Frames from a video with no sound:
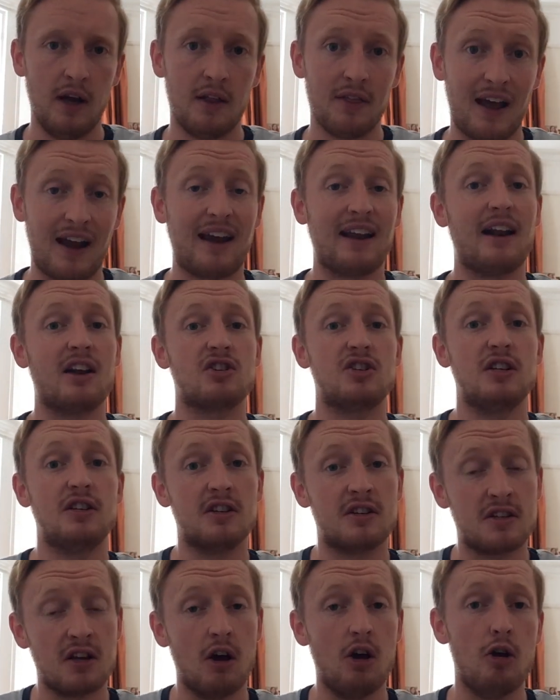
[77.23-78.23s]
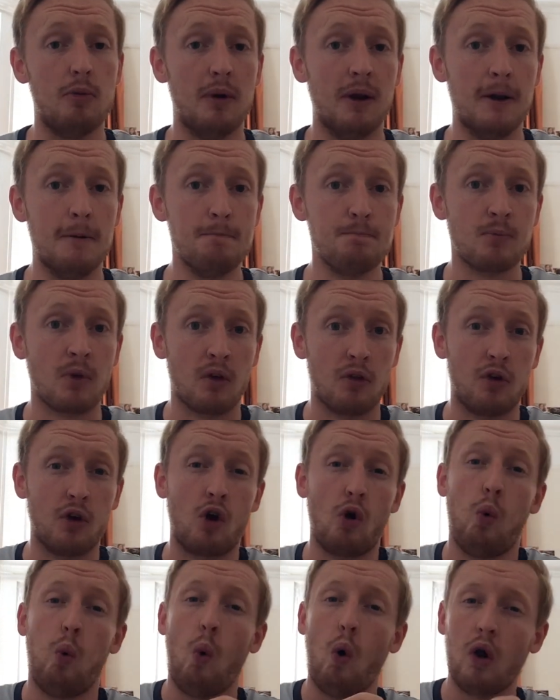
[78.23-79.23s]
that can actually determine the
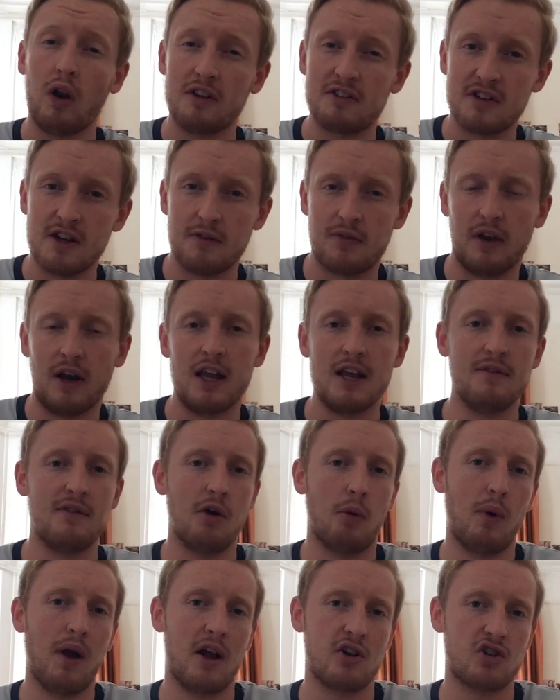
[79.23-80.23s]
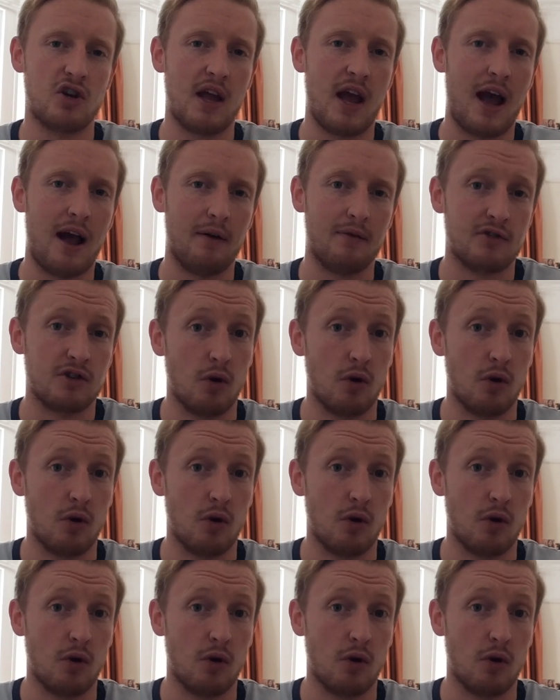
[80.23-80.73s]
quality of the lever that we actually have.